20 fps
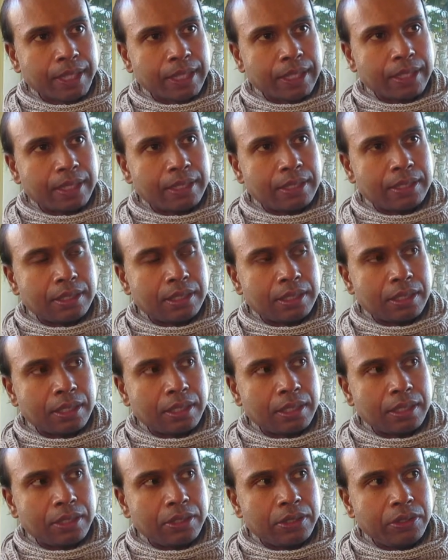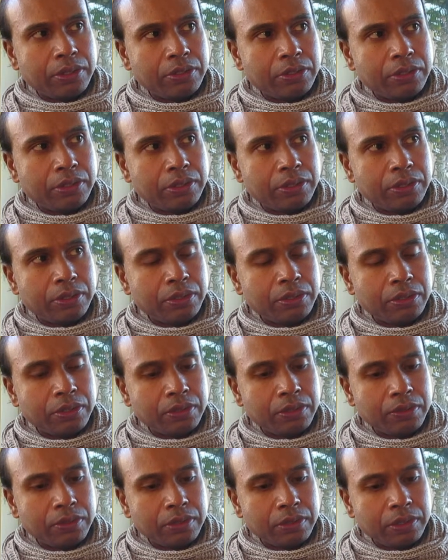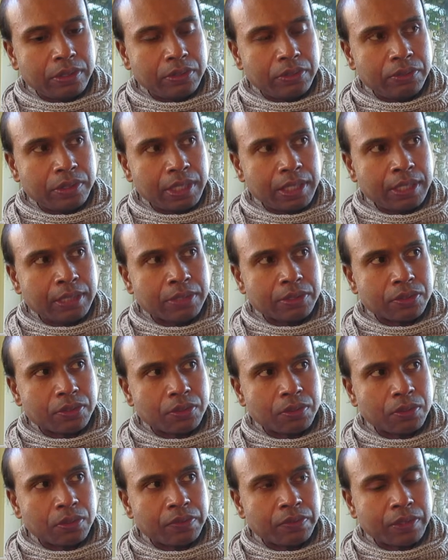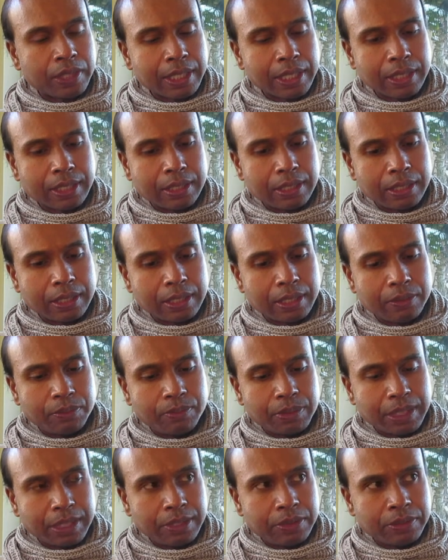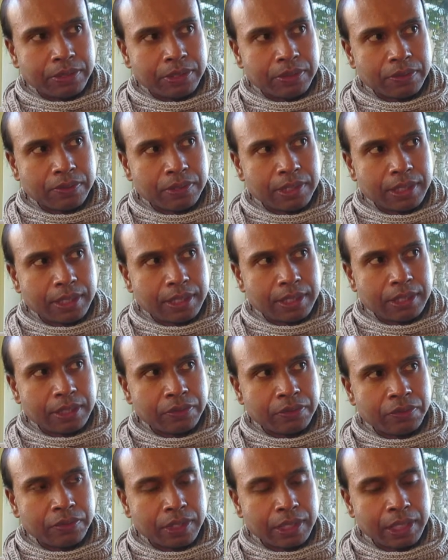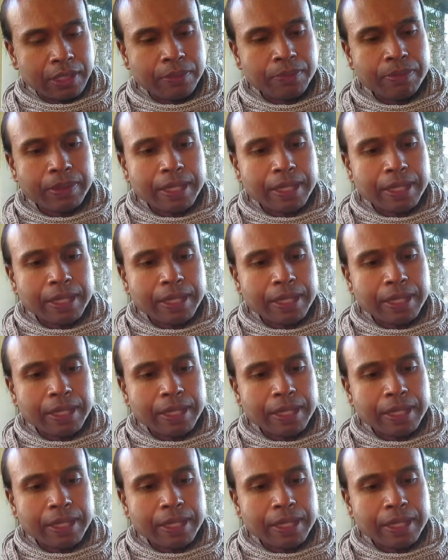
And uh, you, you, you, you release all of that and, and sort of see it differently.